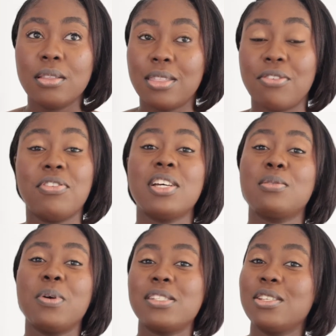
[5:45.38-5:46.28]
the
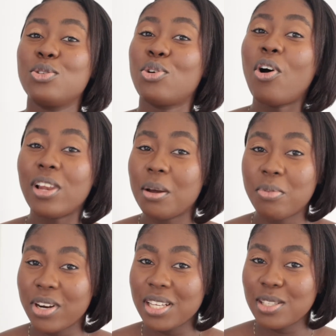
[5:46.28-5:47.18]
first person to
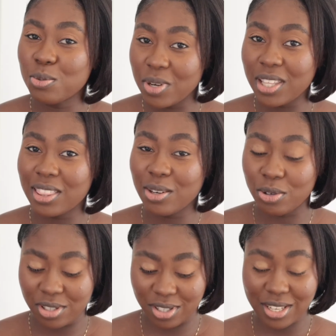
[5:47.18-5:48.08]
collaborate with
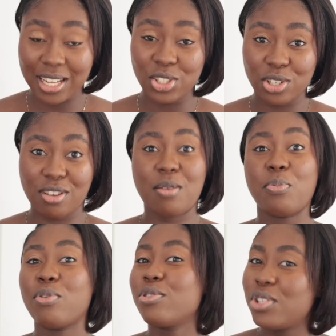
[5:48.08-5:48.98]
on such a
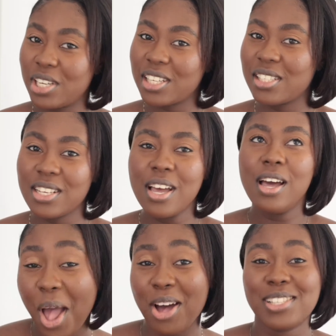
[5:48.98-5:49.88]
project.
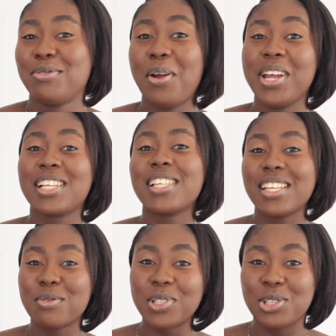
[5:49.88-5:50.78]
I was very
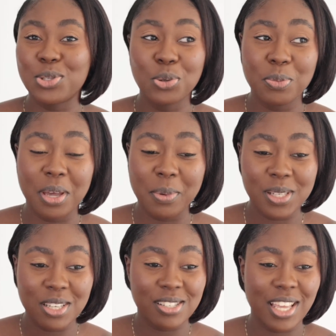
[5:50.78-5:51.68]
excited when she told me
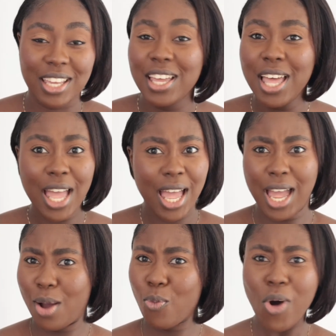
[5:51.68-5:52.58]
about it. I was like,
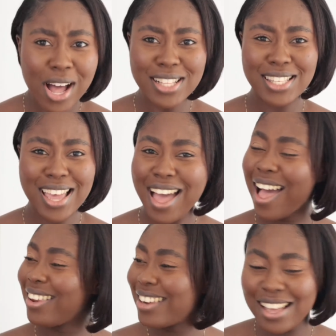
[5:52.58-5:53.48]
what?
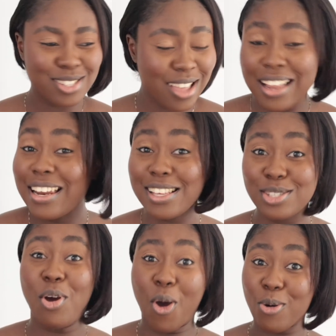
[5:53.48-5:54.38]

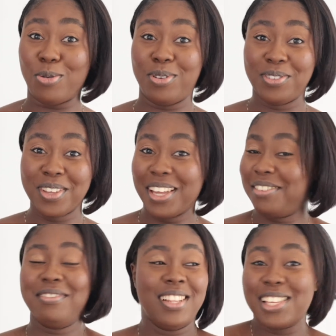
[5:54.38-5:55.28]
Let's go.
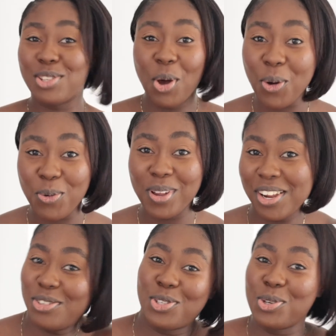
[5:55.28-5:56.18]
Let's
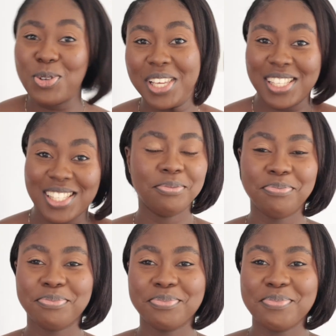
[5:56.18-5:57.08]
do this.
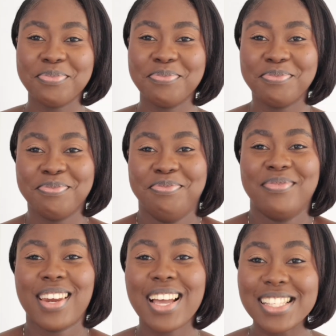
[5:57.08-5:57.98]

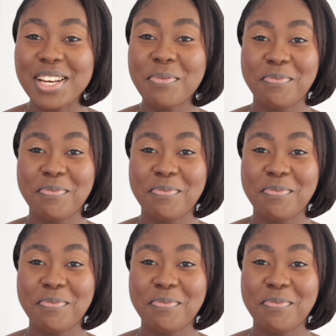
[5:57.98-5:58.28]
I said,